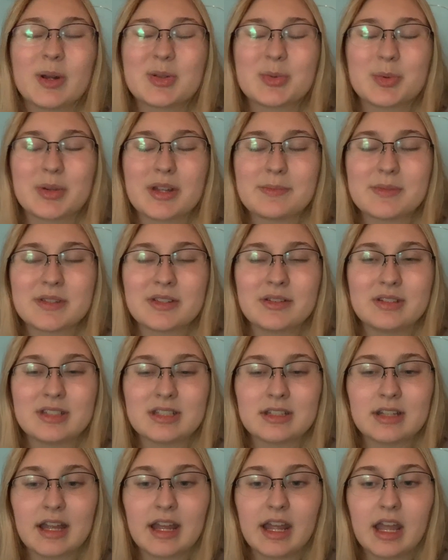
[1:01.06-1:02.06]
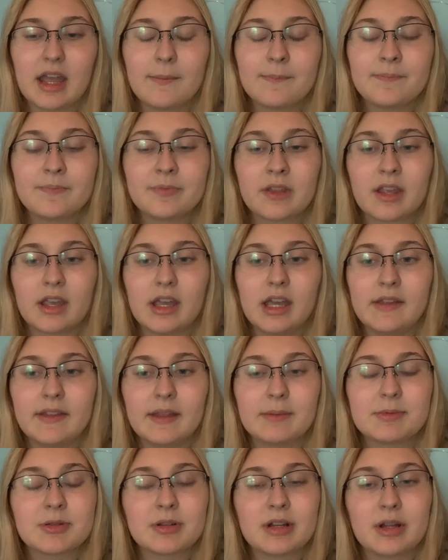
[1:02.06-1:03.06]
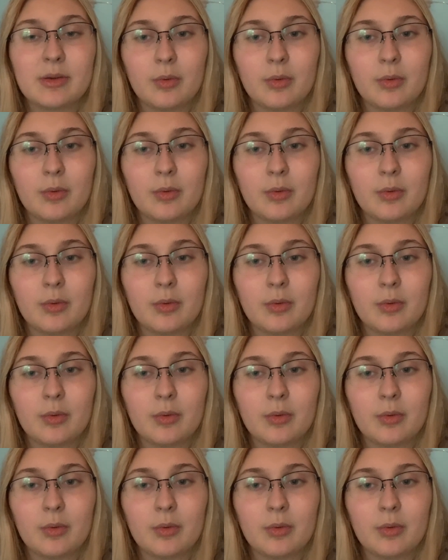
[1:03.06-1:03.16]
watched one episode tonight, and the episode